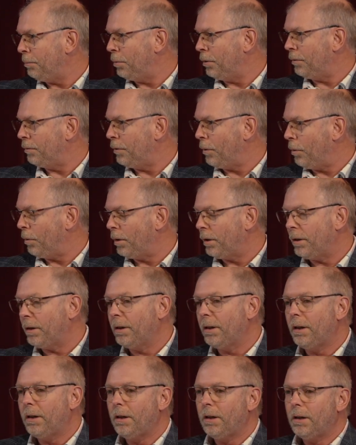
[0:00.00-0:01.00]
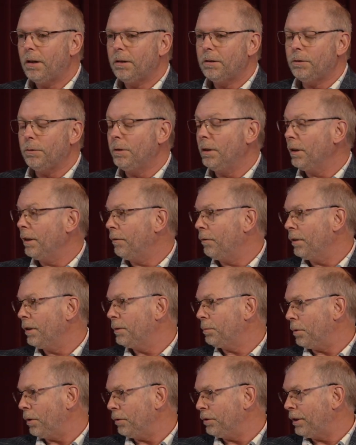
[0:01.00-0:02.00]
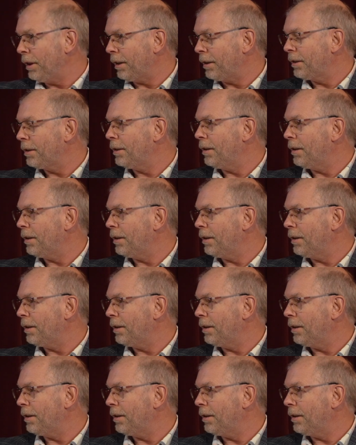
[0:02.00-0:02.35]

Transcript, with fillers: put forward to deliver this project